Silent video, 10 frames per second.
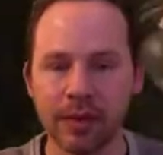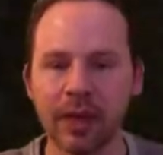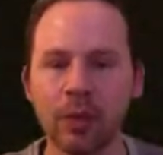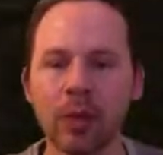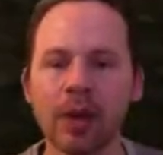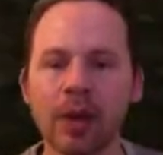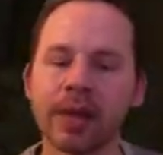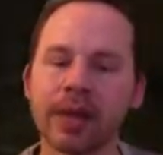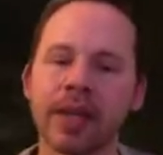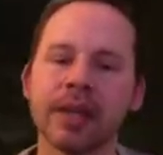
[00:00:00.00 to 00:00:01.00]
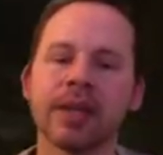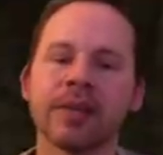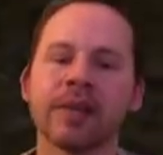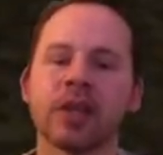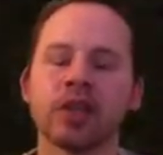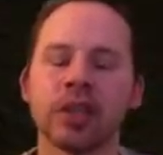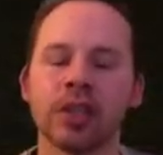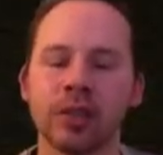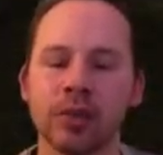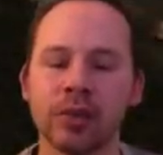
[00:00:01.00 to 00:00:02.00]
One thing that I never actually
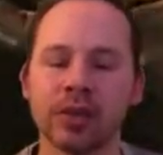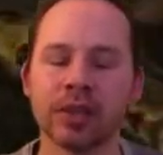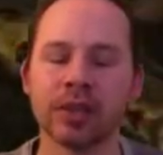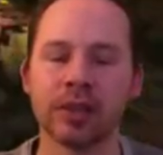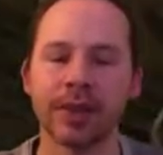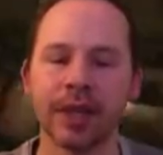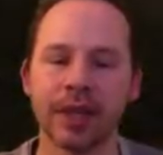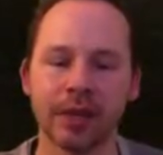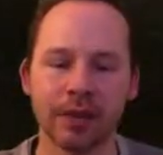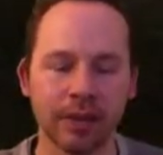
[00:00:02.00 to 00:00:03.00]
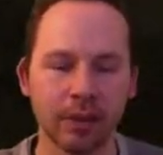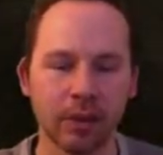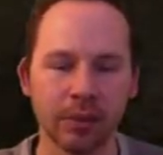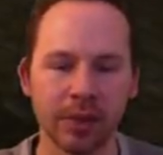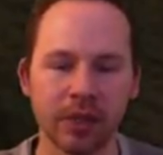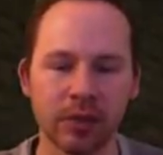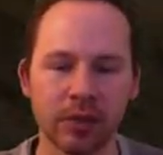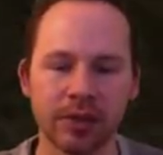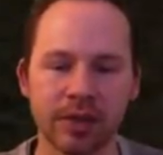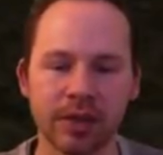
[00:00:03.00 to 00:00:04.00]
used in Quake, and I think would have been
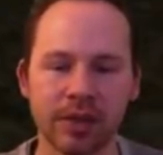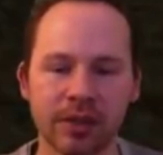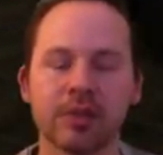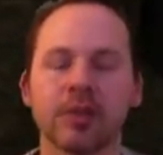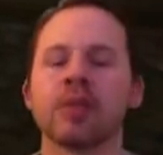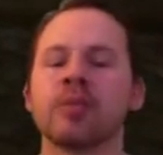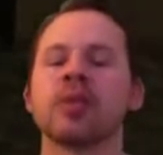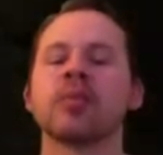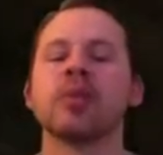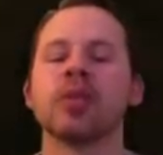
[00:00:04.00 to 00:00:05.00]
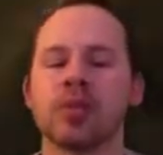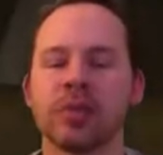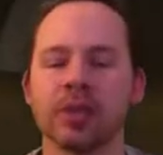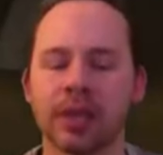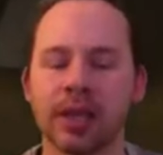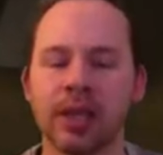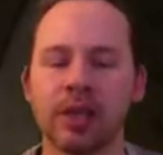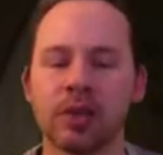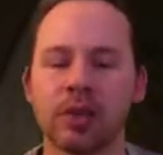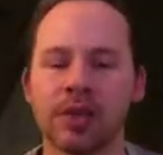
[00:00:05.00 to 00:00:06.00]
interesting, is to put multiple key
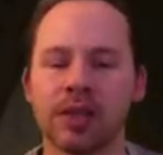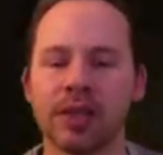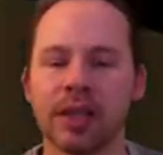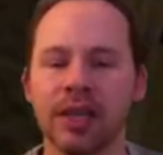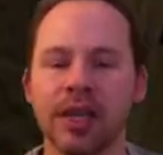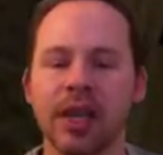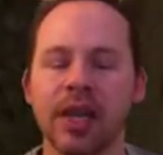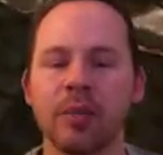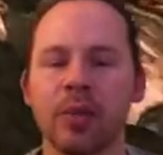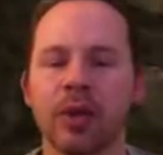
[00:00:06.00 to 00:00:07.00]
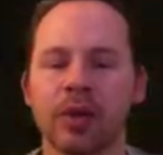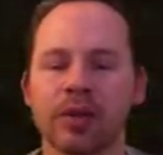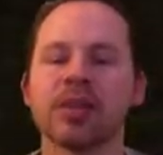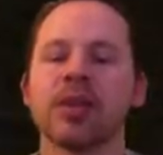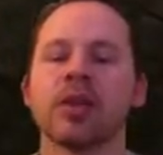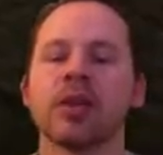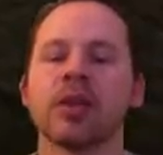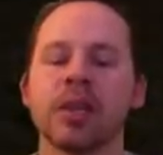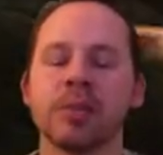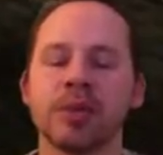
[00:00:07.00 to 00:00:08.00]
doors in there, where you constantly
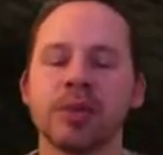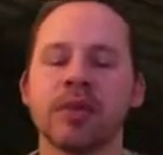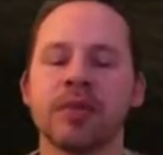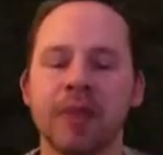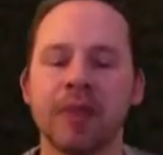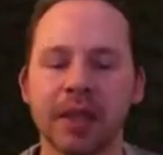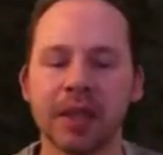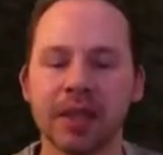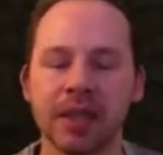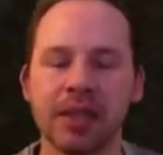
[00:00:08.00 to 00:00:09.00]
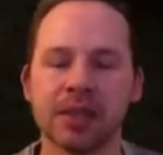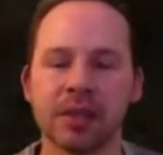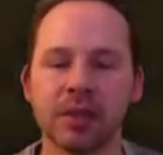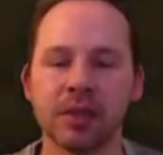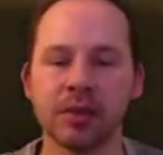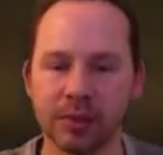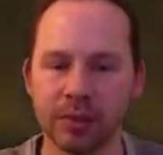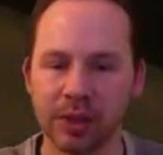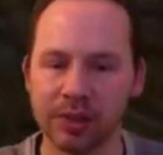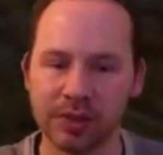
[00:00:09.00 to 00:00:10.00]
alternate between finding keys and losing them,
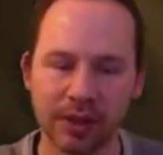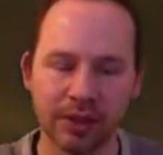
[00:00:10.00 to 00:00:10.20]
because, you know,